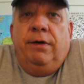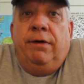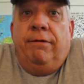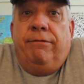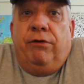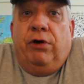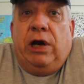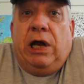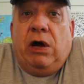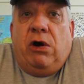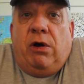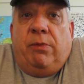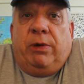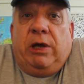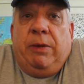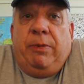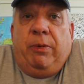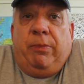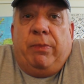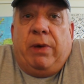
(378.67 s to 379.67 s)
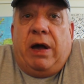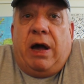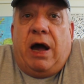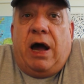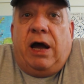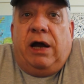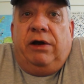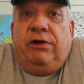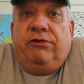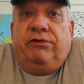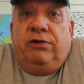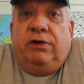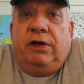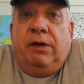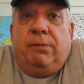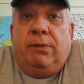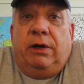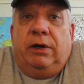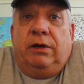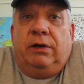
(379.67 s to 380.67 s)
For now, I'm keeping my eyes
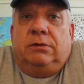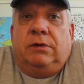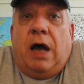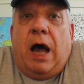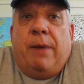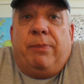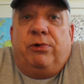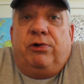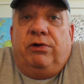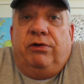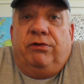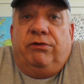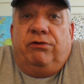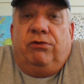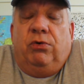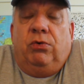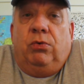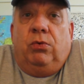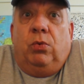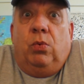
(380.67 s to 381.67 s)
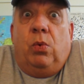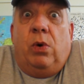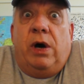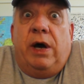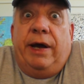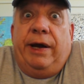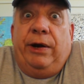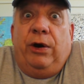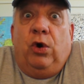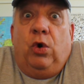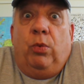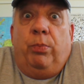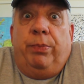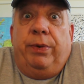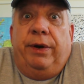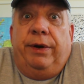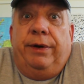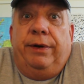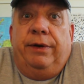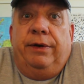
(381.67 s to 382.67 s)
and my options wide open.